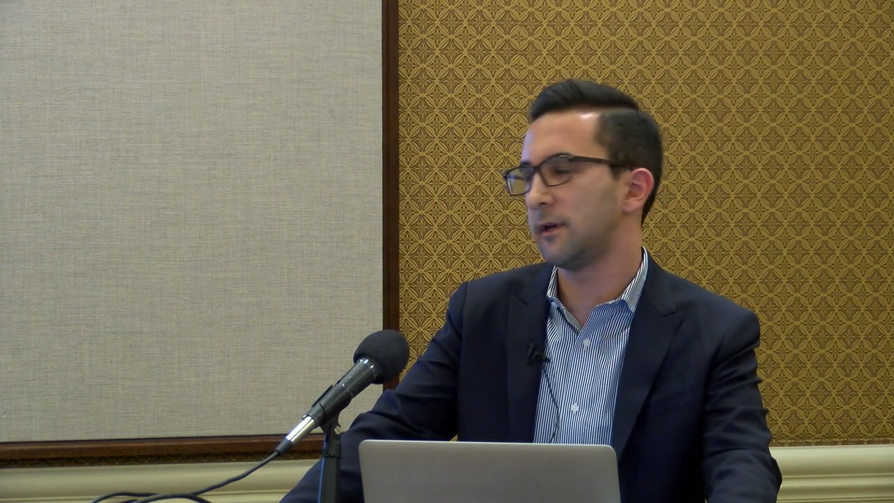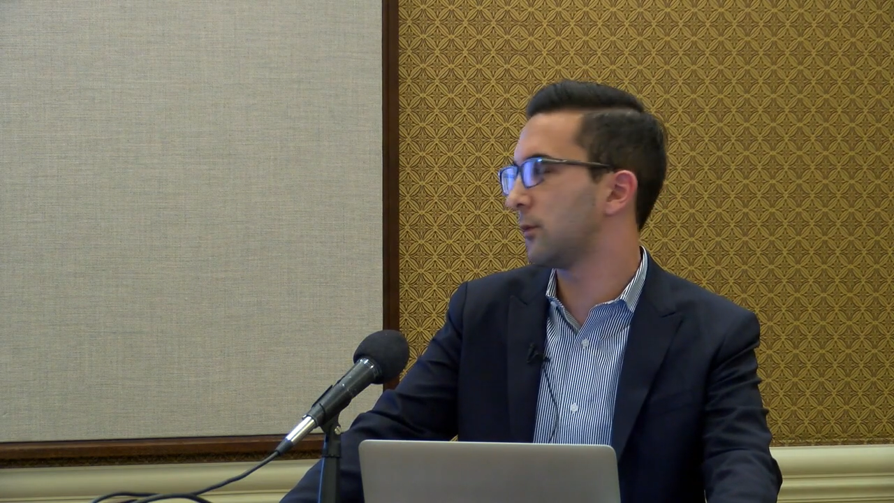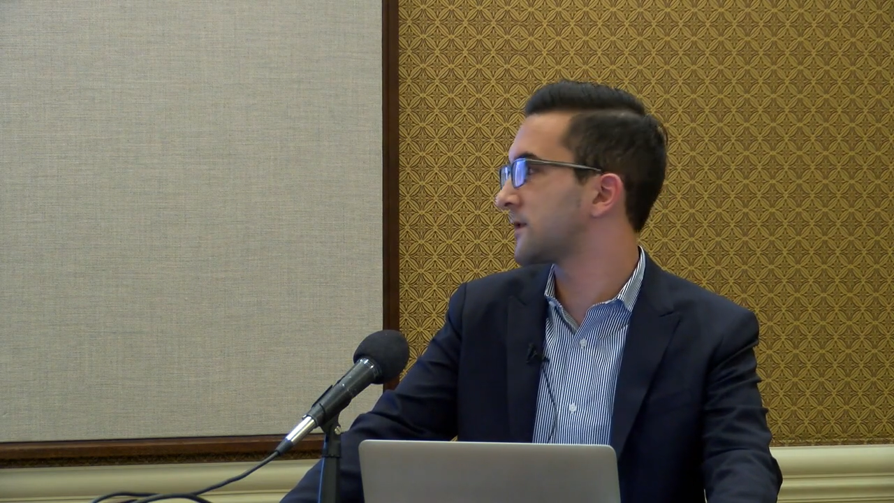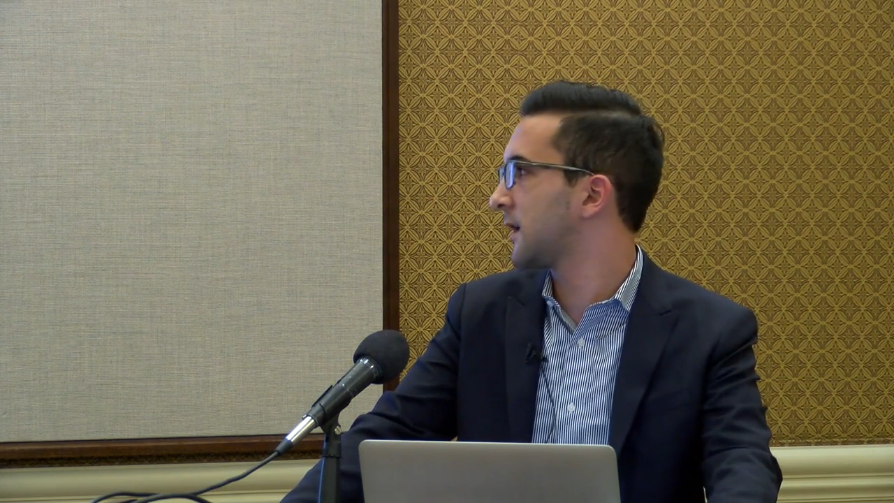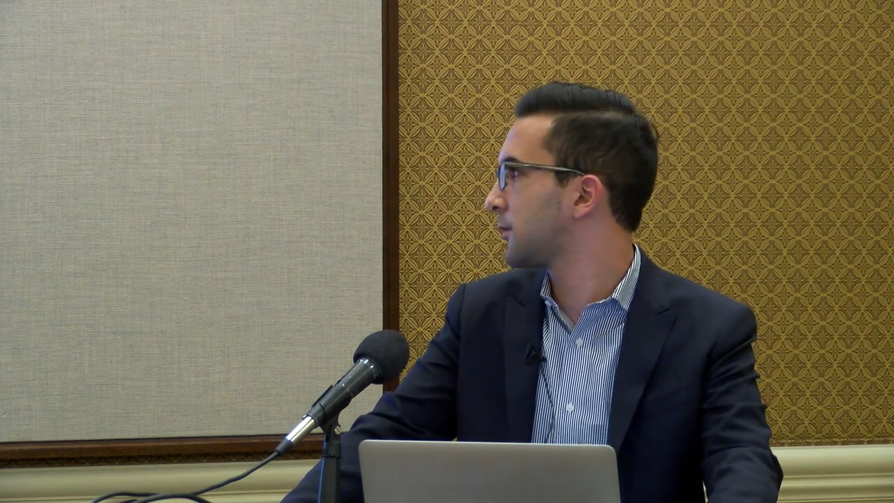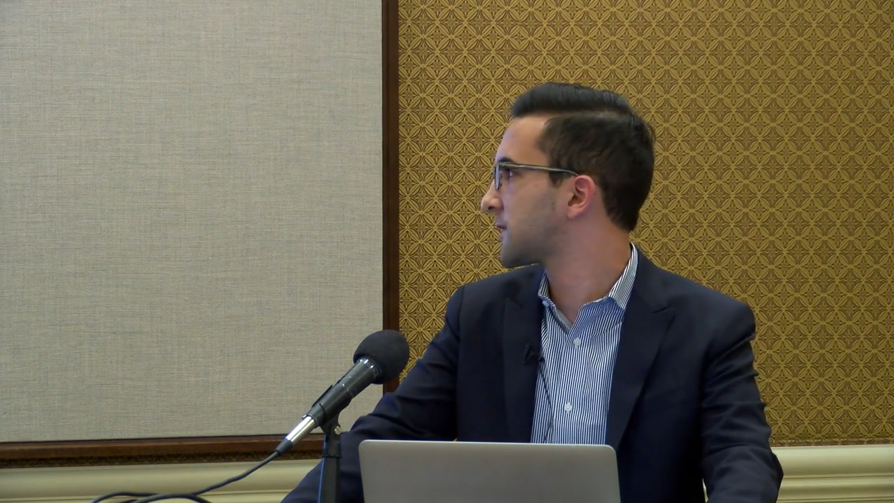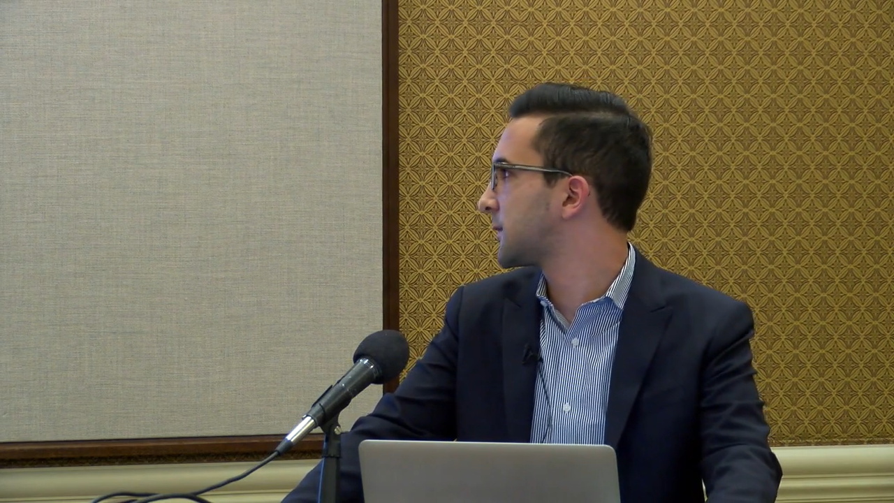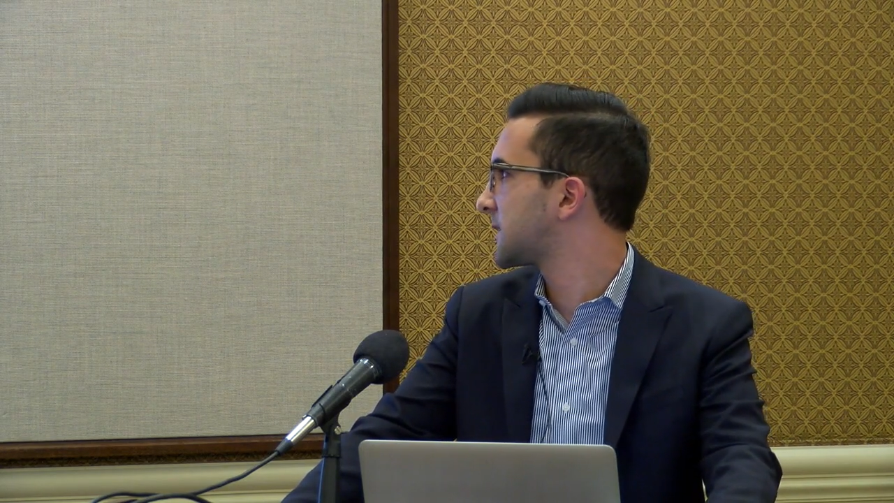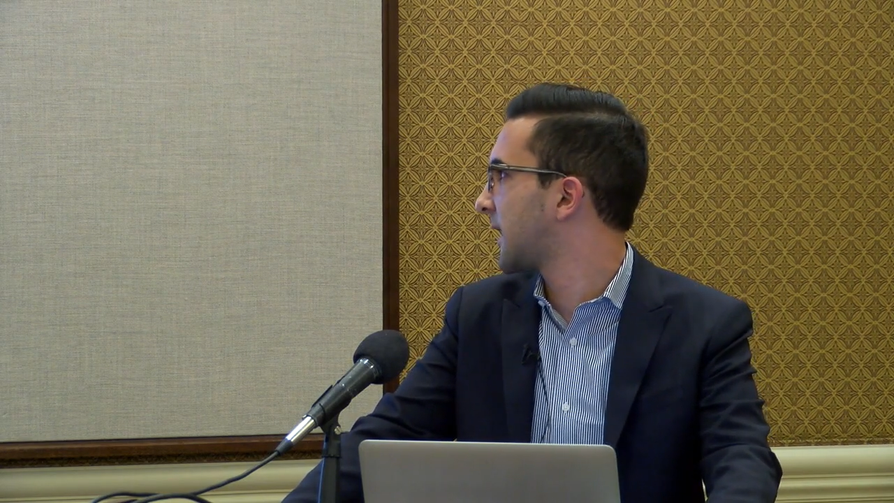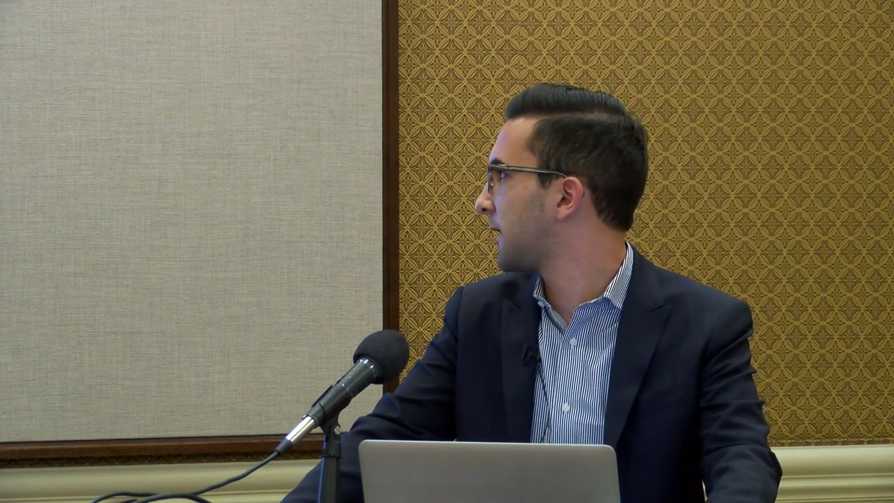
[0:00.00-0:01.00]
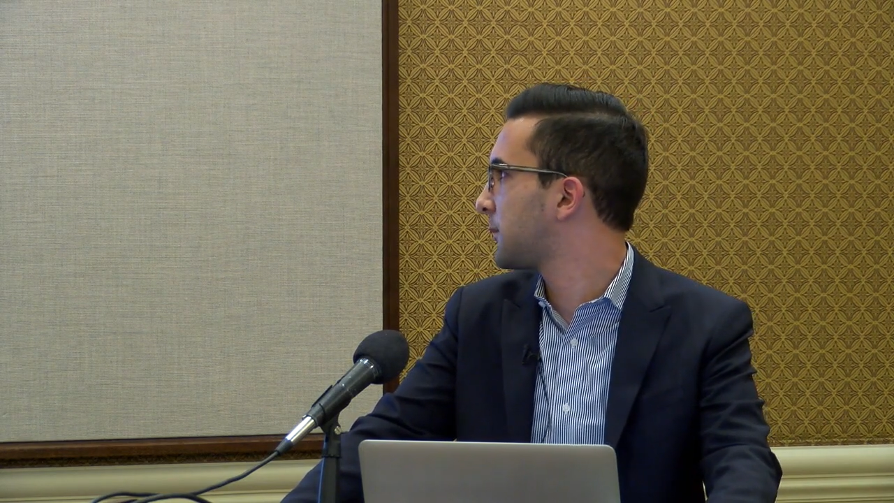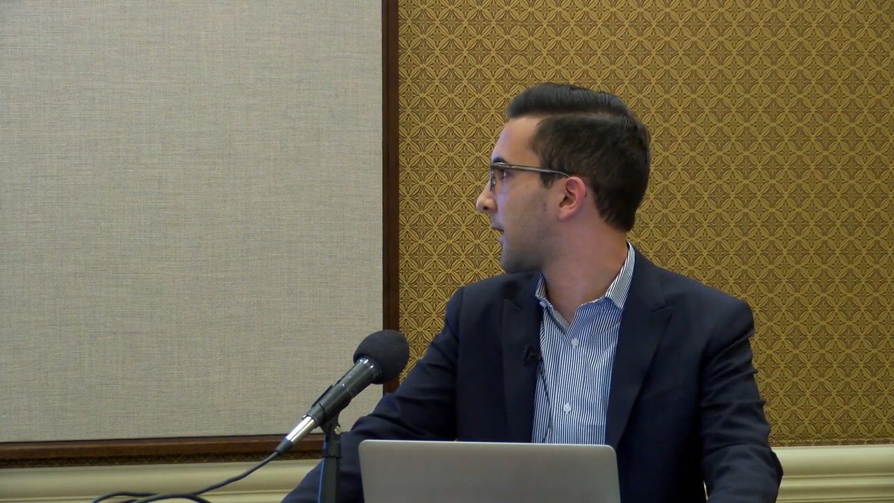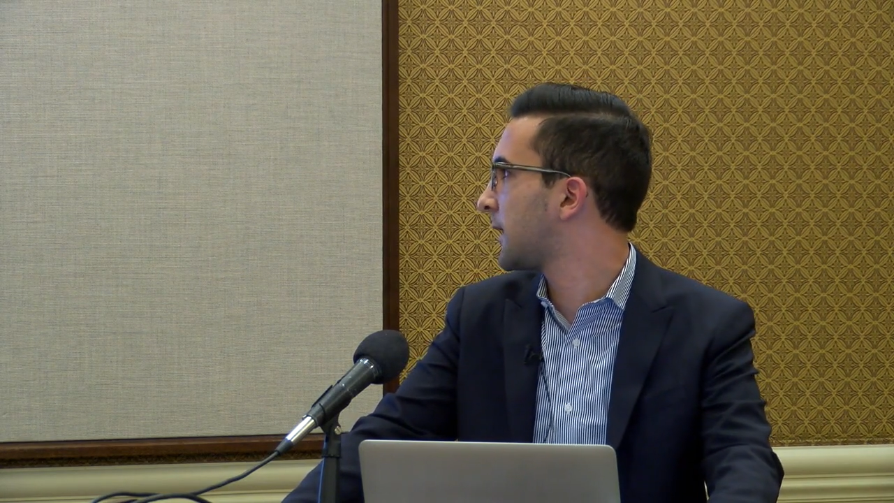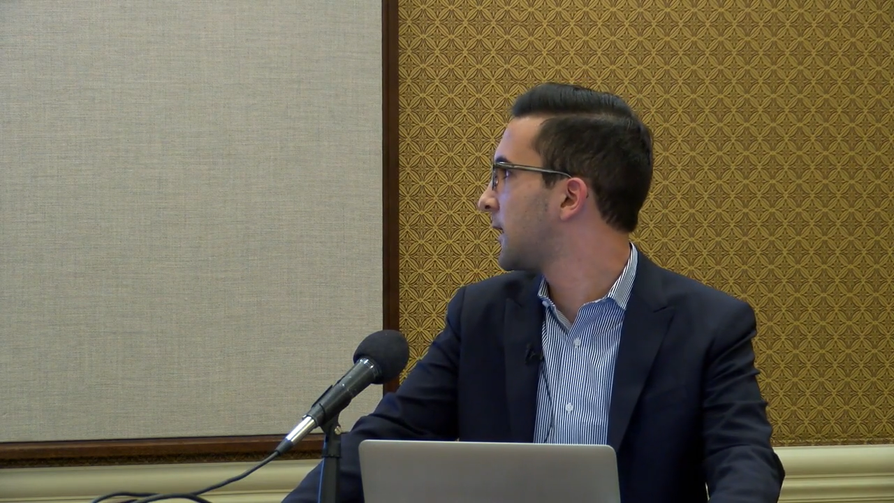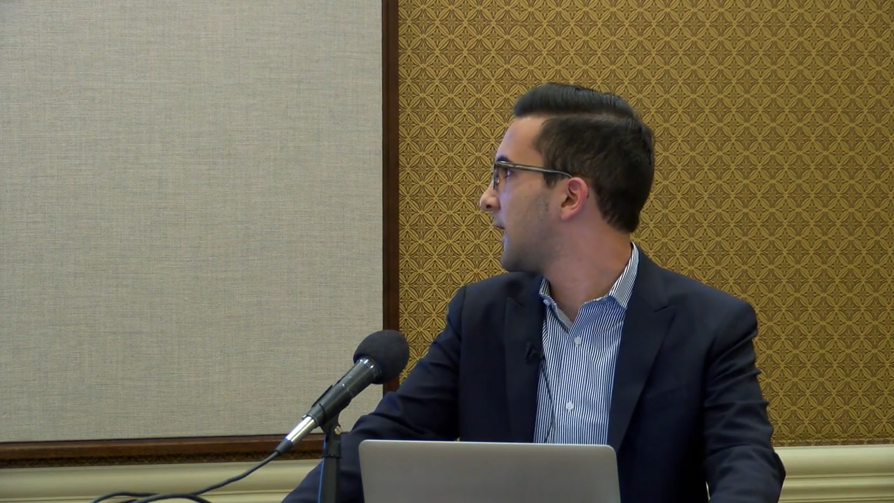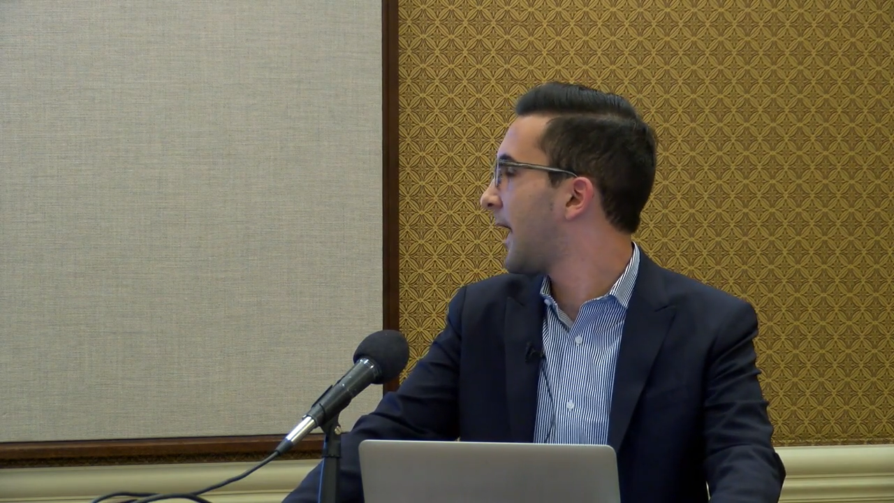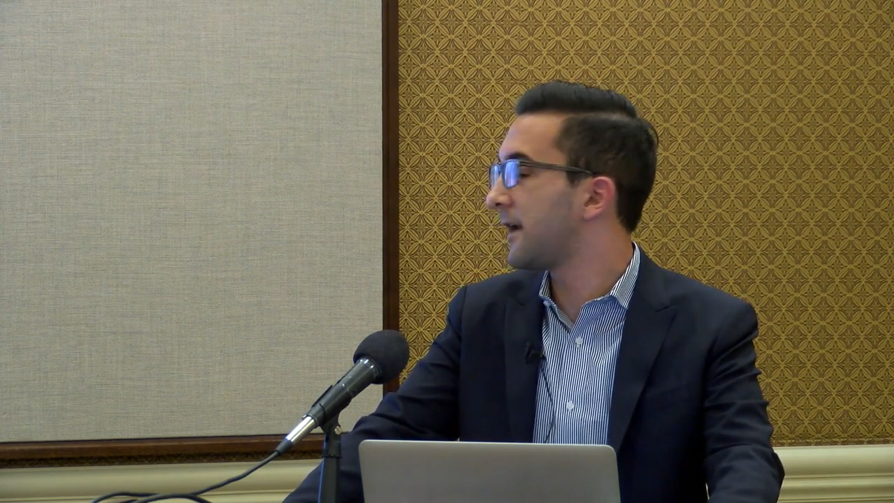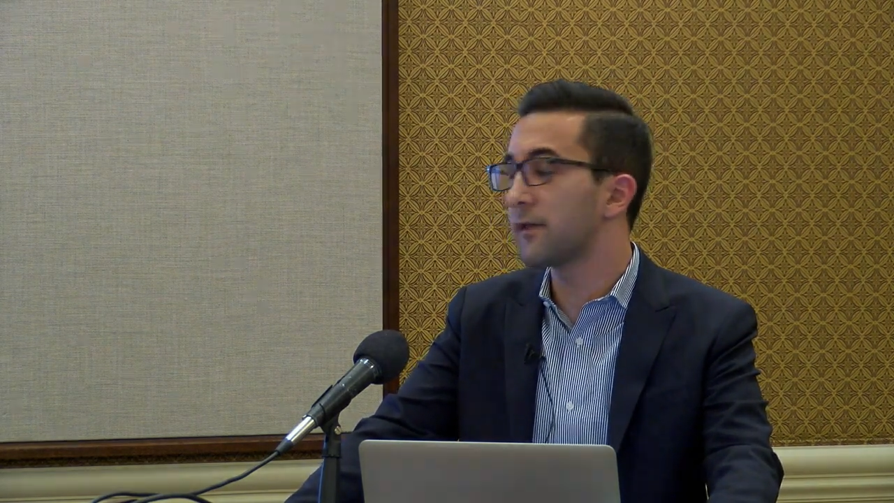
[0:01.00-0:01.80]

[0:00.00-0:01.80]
he wasn't able to attend. But and